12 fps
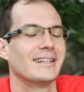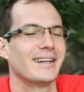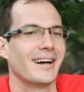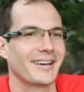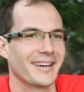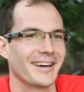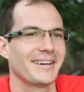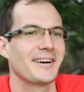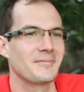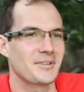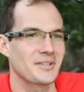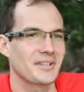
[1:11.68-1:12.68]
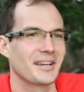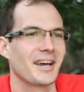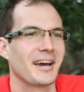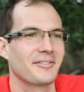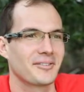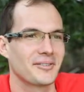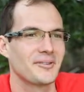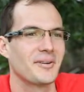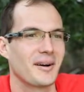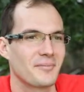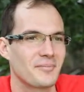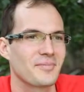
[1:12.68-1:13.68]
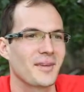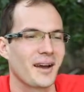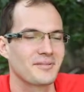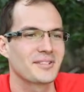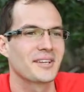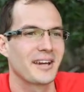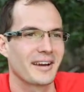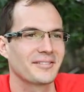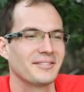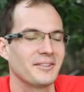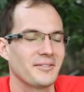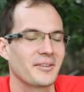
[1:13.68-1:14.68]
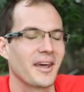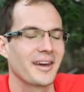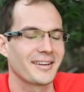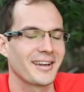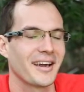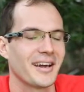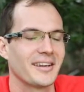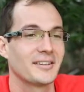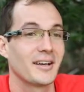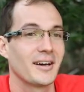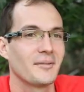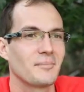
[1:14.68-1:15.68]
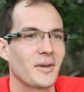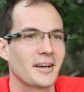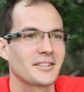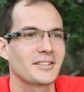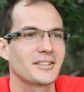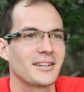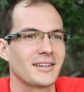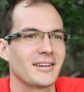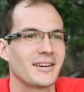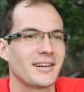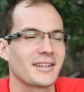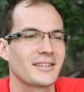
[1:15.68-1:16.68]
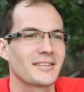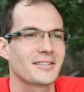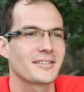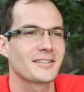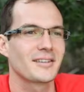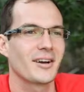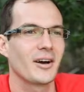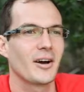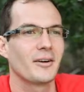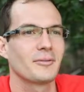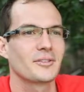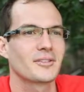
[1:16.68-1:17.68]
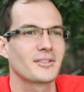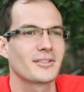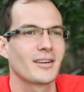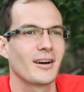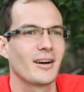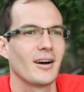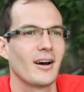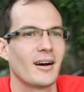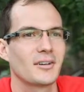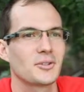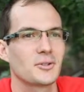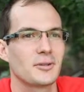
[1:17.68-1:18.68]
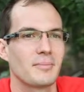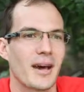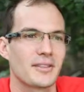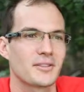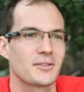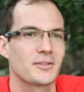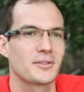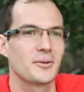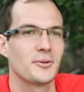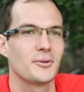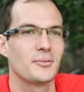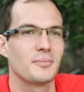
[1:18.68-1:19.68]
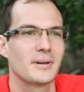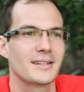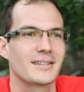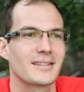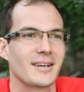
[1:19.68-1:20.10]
okay, I'm just going to have to live with that. And actually, yeah, I guess I enjoyed maths at school, but